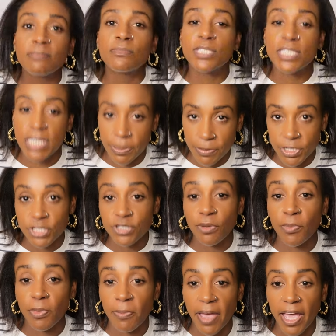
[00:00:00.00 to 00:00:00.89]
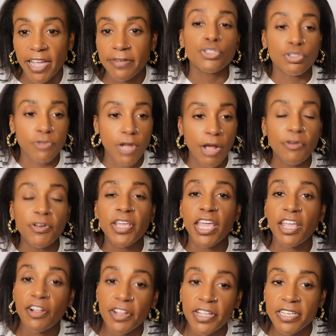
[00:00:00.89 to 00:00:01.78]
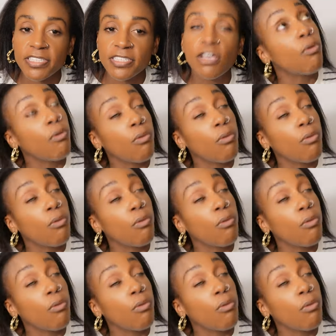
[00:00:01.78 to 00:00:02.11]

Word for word: someone is from the Bay, surrounding areas,